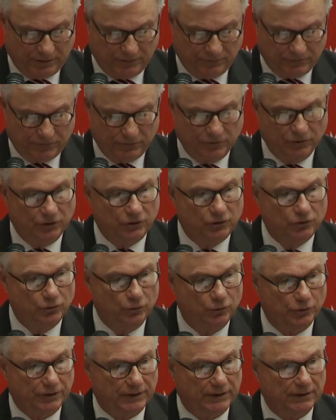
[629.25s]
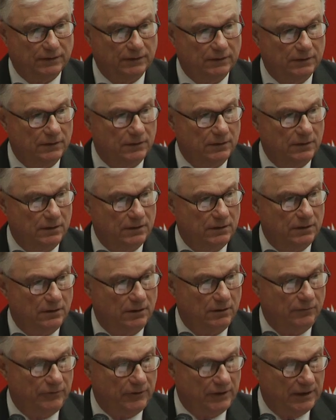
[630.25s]
third quarter
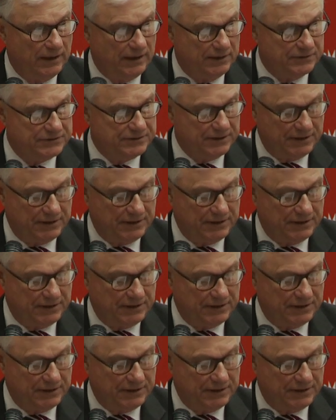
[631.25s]
of the last